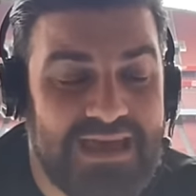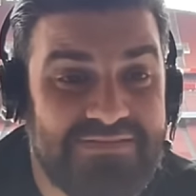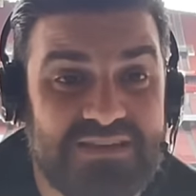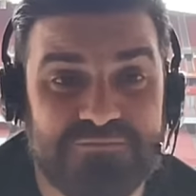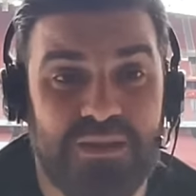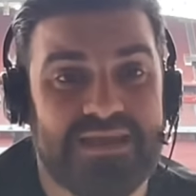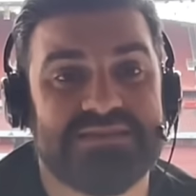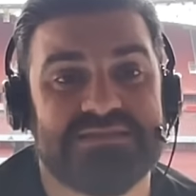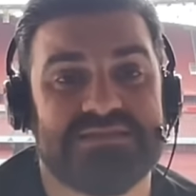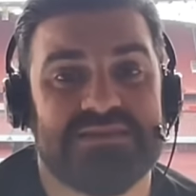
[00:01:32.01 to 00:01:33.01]
And this
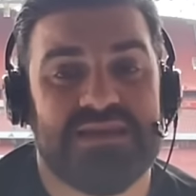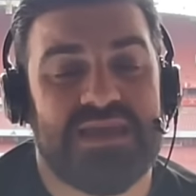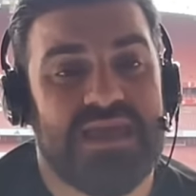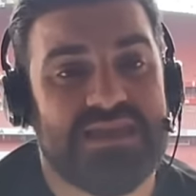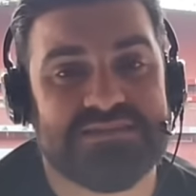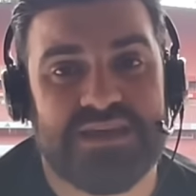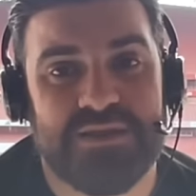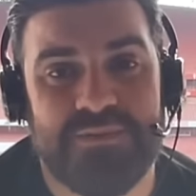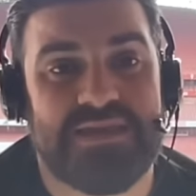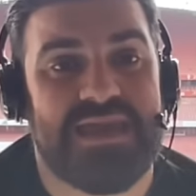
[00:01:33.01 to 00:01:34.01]
place is going
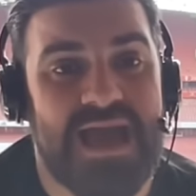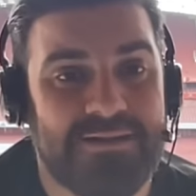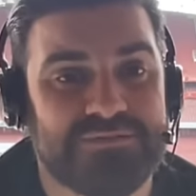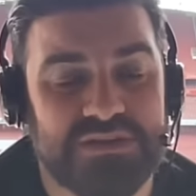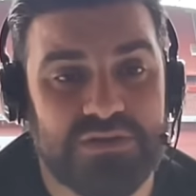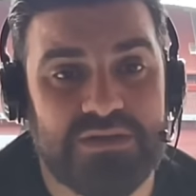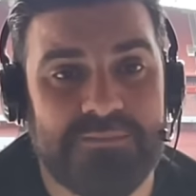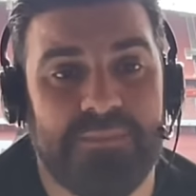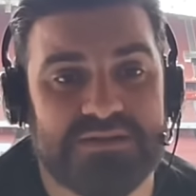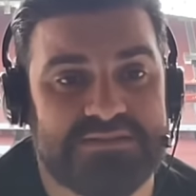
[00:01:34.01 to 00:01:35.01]
to be
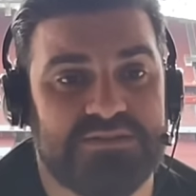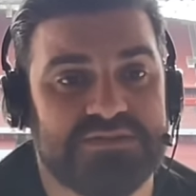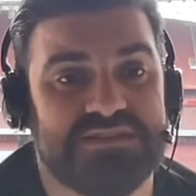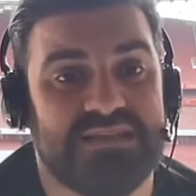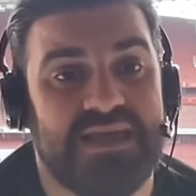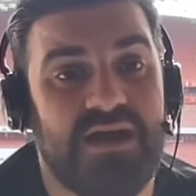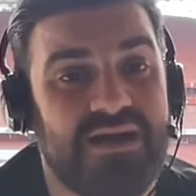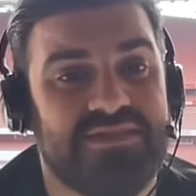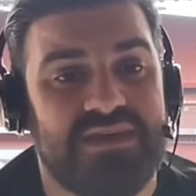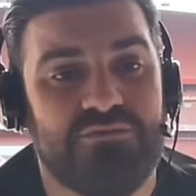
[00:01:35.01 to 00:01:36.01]
absolutely buzzing on Sunday,
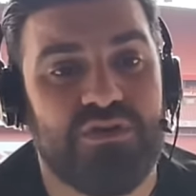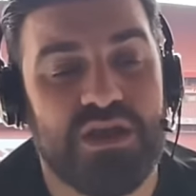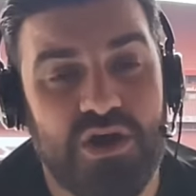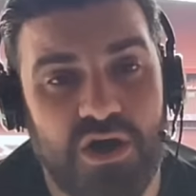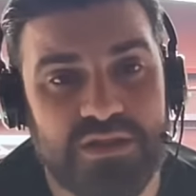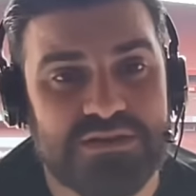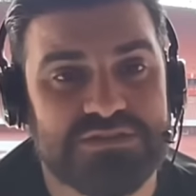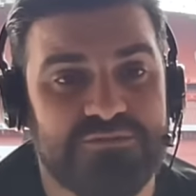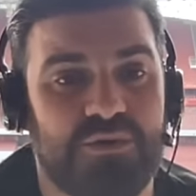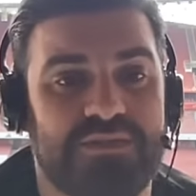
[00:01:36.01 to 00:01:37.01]
I think,
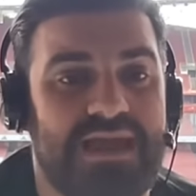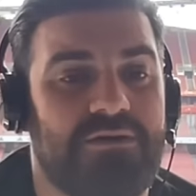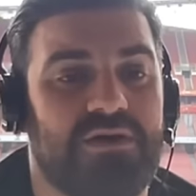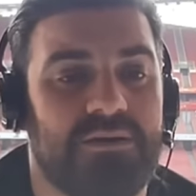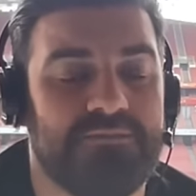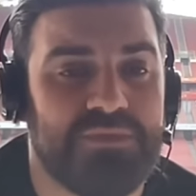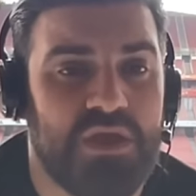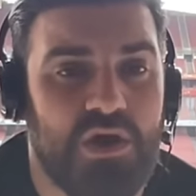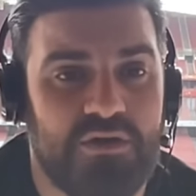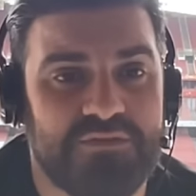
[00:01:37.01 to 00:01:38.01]
regardless of what the outcome
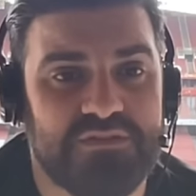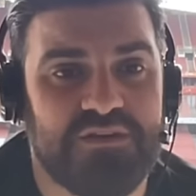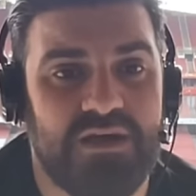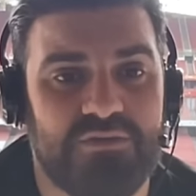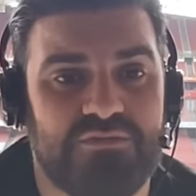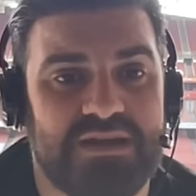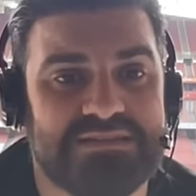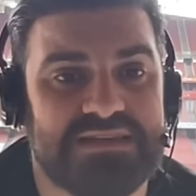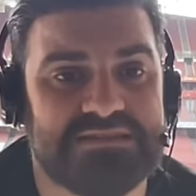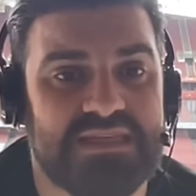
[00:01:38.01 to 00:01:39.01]
of the title
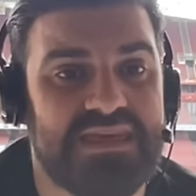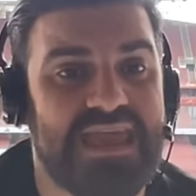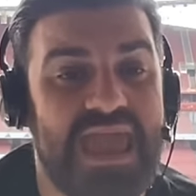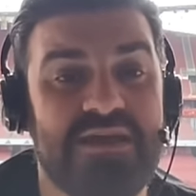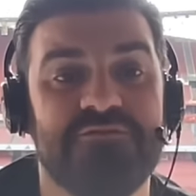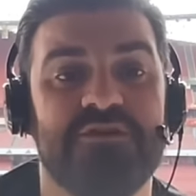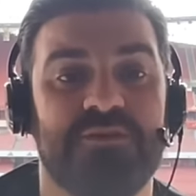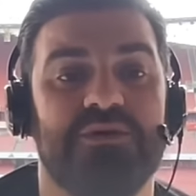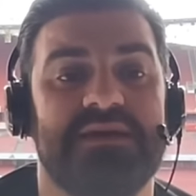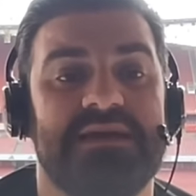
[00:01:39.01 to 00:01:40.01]
race is. I think
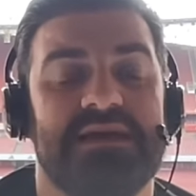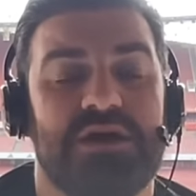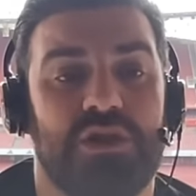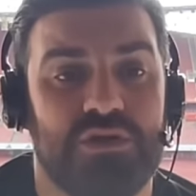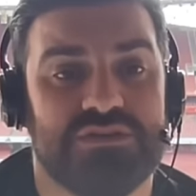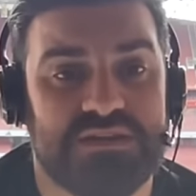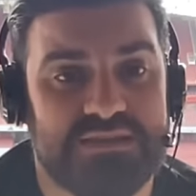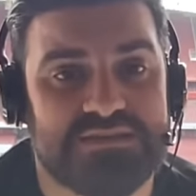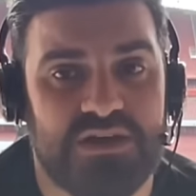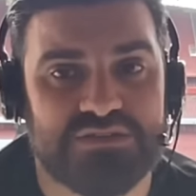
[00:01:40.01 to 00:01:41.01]
everybody looks at
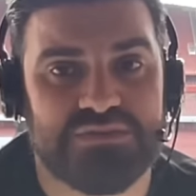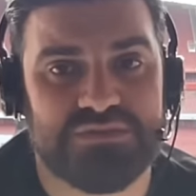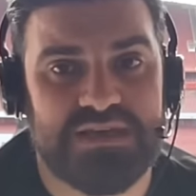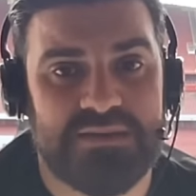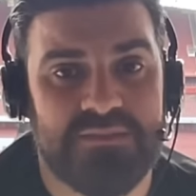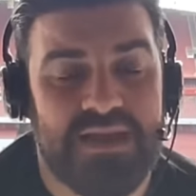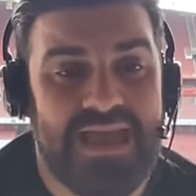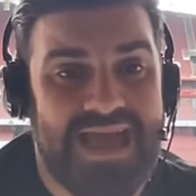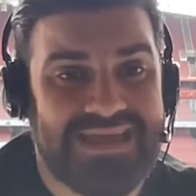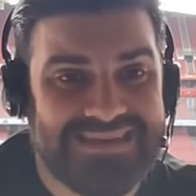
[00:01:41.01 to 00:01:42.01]
this Arsenal team
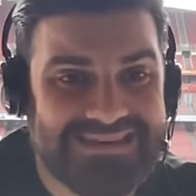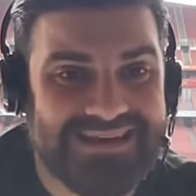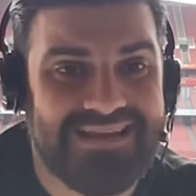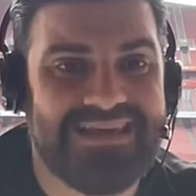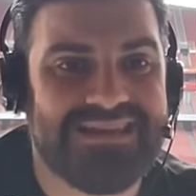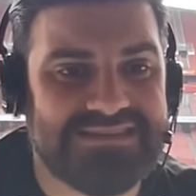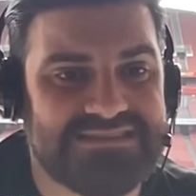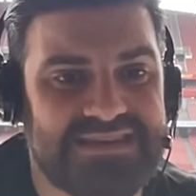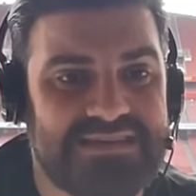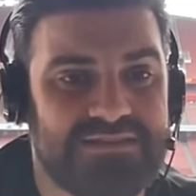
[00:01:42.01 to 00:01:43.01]
and can clearly
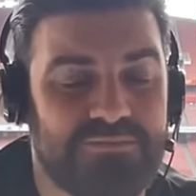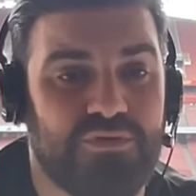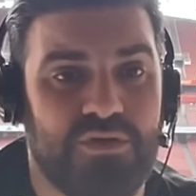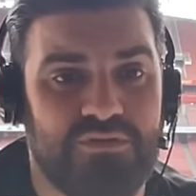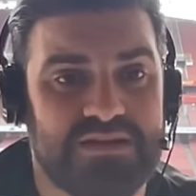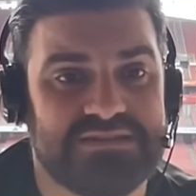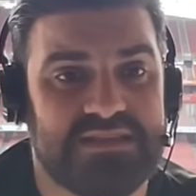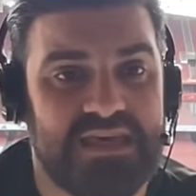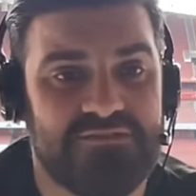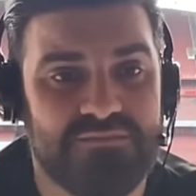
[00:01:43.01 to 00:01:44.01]
see the progress
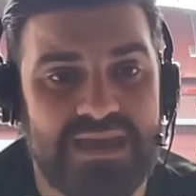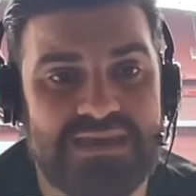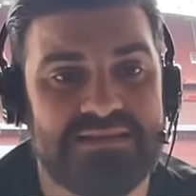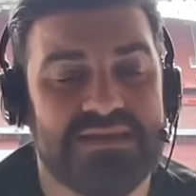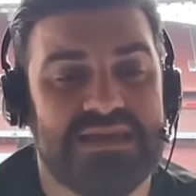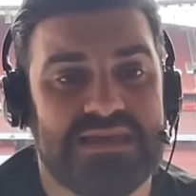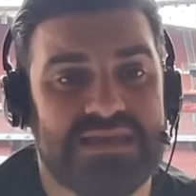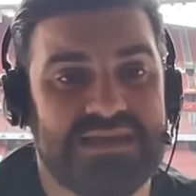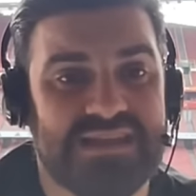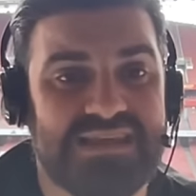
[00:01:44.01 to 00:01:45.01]
that they've made,
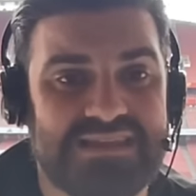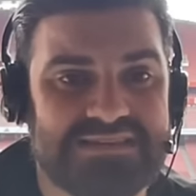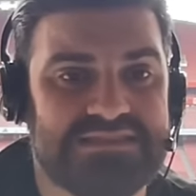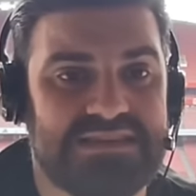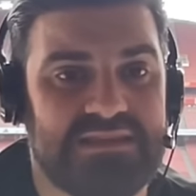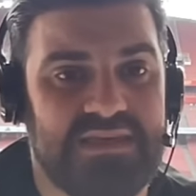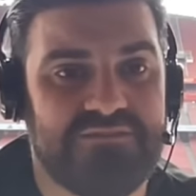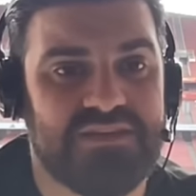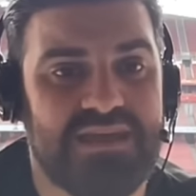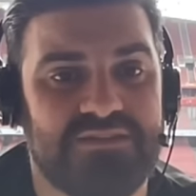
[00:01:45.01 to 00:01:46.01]
can clearly see that
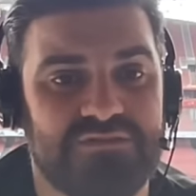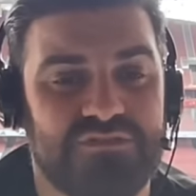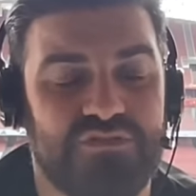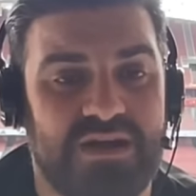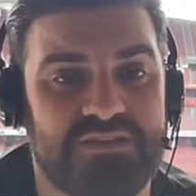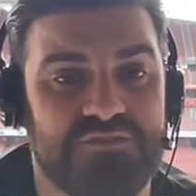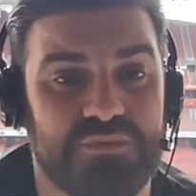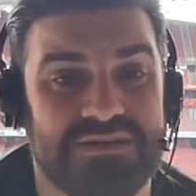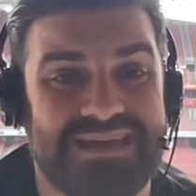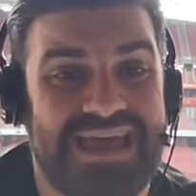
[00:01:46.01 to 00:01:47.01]
they've taken strides
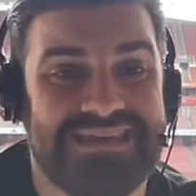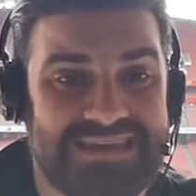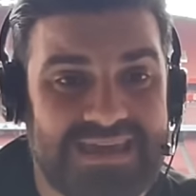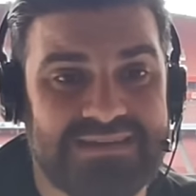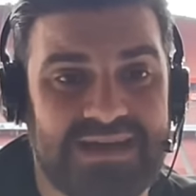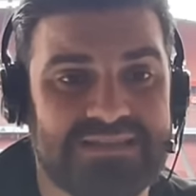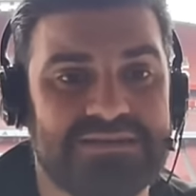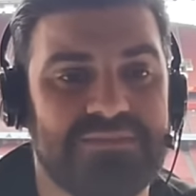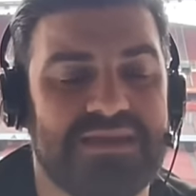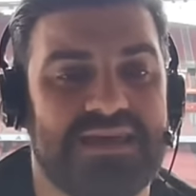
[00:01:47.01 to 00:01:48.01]
forward again
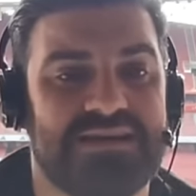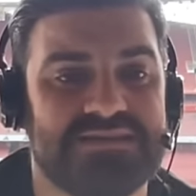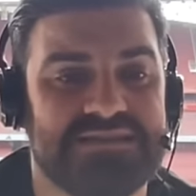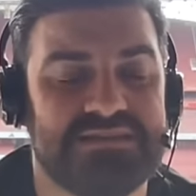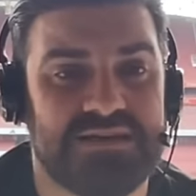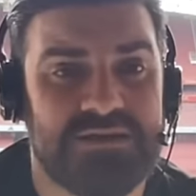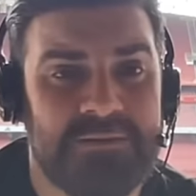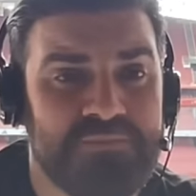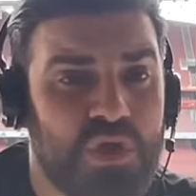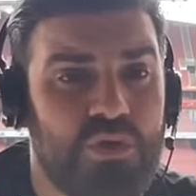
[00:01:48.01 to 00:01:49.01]
under Mikel Arteta,
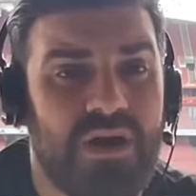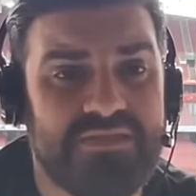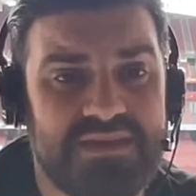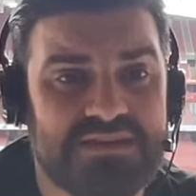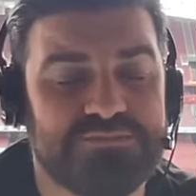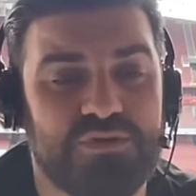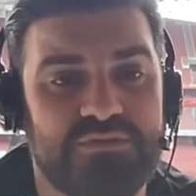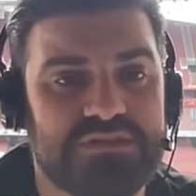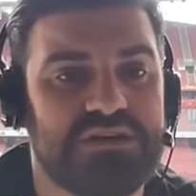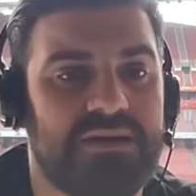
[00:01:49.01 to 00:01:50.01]
who I think has
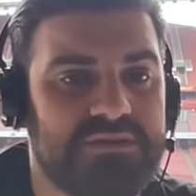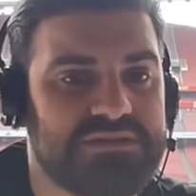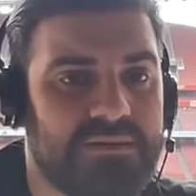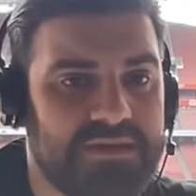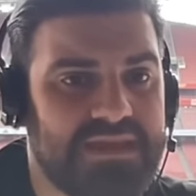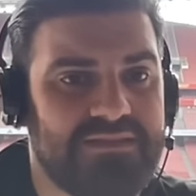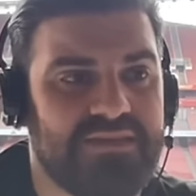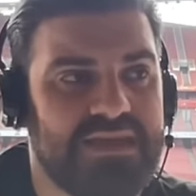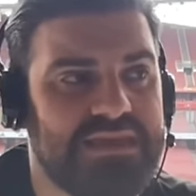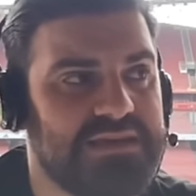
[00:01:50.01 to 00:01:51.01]
proven time and time
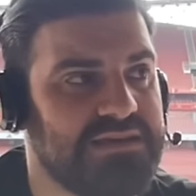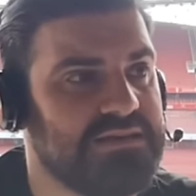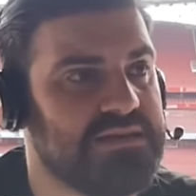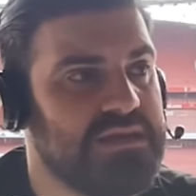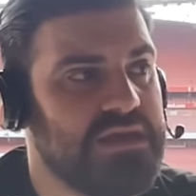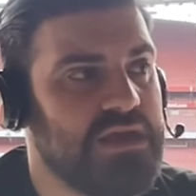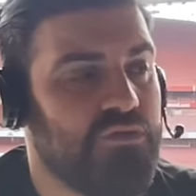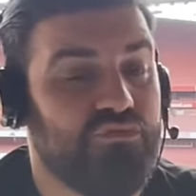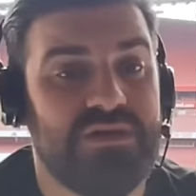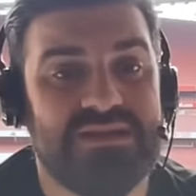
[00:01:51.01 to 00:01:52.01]
again that he can
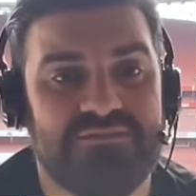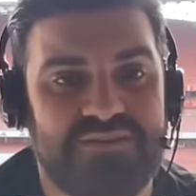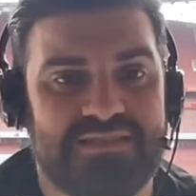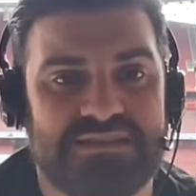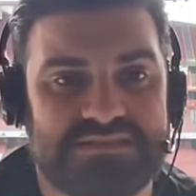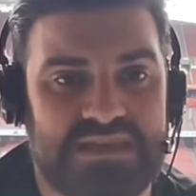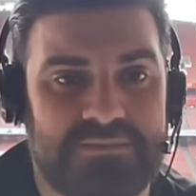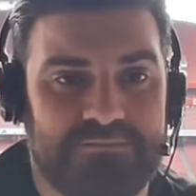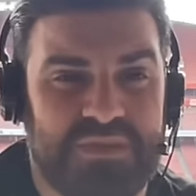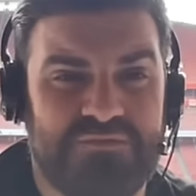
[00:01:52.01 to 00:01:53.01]
reinvent the team.